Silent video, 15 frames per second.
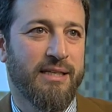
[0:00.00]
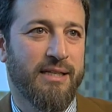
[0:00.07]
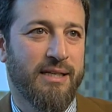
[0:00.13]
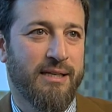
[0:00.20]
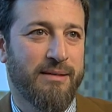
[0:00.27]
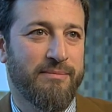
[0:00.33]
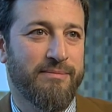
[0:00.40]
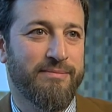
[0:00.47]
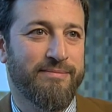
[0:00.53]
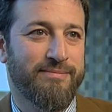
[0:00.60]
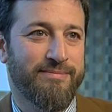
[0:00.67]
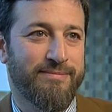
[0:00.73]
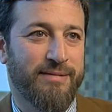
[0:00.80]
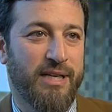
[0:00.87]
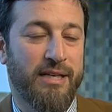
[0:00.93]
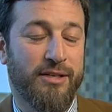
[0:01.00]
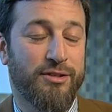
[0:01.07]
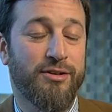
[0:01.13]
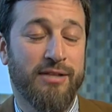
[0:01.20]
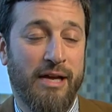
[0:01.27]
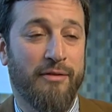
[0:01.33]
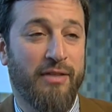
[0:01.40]
Um, it
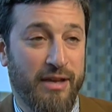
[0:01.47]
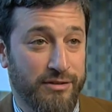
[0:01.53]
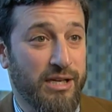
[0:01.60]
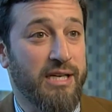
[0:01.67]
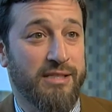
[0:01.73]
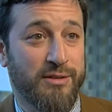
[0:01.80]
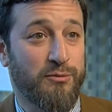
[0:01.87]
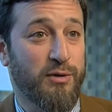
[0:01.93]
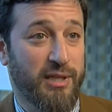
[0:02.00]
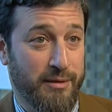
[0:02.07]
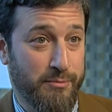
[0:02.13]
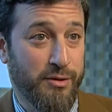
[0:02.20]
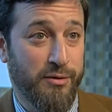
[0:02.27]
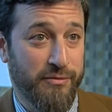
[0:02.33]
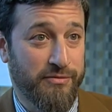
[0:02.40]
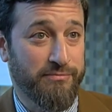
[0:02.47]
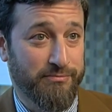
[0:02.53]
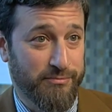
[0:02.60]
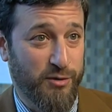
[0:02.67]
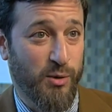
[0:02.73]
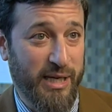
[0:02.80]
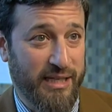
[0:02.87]
turned out those guys could really move
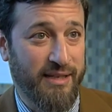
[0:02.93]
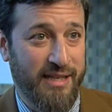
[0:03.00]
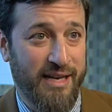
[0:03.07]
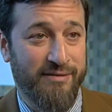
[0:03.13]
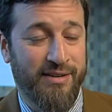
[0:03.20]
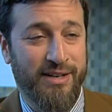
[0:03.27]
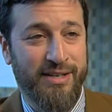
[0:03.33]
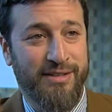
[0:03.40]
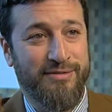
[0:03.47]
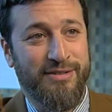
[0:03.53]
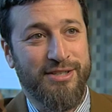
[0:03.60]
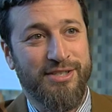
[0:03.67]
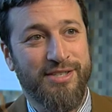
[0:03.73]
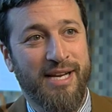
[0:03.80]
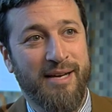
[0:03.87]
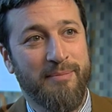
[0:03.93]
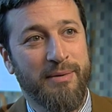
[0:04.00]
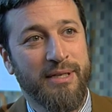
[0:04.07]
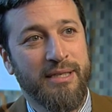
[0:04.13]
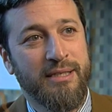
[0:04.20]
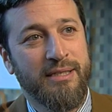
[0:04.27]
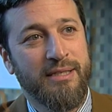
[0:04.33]
quickly. They had a very good first step.
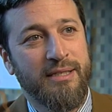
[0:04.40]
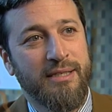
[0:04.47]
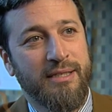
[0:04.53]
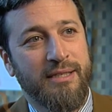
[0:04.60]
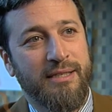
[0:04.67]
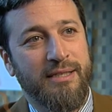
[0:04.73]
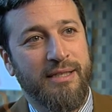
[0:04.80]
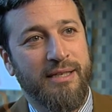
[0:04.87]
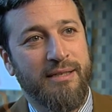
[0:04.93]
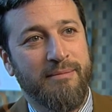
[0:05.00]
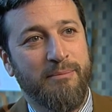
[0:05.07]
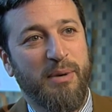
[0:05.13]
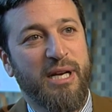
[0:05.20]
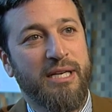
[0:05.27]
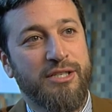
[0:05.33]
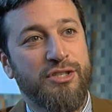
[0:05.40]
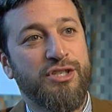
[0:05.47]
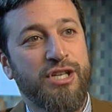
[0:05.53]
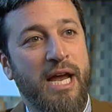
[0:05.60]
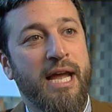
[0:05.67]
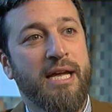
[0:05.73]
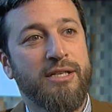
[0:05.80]
Um, but it
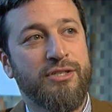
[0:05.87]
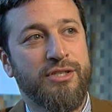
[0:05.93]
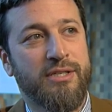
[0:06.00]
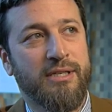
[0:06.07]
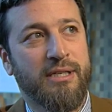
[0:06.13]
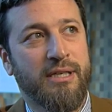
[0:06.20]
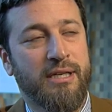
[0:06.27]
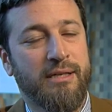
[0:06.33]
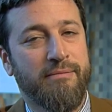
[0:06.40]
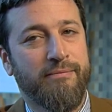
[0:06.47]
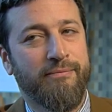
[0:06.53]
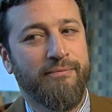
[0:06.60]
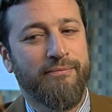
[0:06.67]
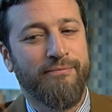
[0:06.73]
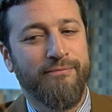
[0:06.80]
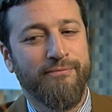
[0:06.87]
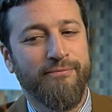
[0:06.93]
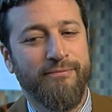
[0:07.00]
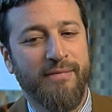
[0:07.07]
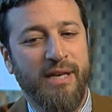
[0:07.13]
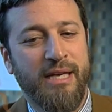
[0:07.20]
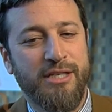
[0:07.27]
changed, um,
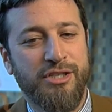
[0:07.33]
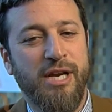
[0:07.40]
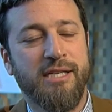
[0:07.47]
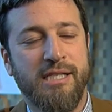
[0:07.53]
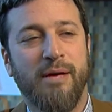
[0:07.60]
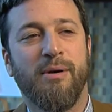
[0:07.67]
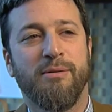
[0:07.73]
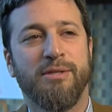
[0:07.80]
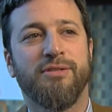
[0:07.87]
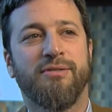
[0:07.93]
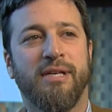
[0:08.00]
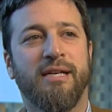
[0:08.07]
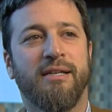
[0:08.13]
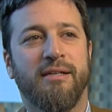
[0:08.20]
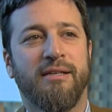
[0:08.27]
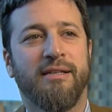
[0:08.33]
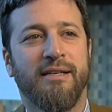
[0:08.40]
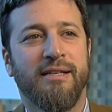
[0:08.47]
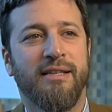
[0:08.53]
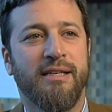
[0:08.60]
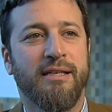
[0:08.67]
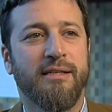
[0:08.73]
it changed how I was treated,
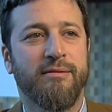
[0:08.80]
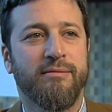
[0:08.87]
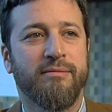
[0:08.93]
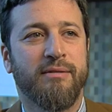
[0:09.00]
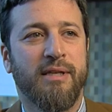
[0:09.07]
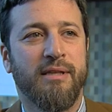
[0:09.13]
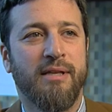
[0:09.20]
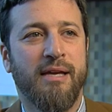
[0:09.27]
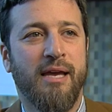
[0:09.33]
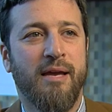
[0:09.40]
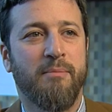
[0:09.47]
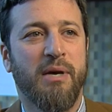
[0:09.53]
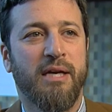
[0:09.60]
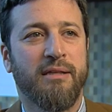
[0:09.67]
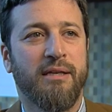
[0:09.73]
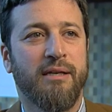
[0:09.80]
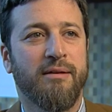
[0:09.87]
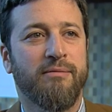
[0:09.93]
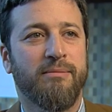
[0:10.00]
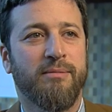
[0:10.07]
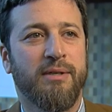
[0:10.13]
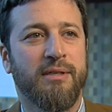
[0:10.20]
I think. They came back
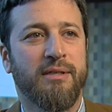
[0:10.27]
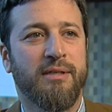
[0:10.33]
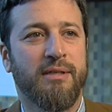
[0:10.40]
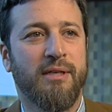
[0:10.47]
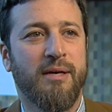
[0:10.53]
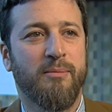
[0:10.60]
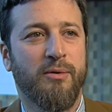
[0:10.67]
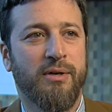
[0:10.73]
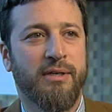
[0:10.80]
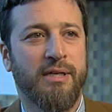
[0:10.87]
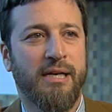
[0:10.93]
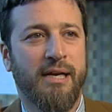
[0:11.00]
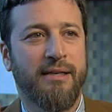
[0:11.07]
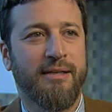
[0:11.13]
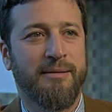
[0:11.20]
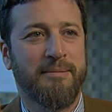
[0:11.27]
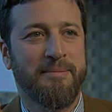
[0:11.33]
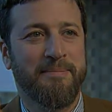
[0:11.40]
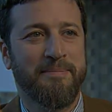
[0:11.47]
later a lot more connected.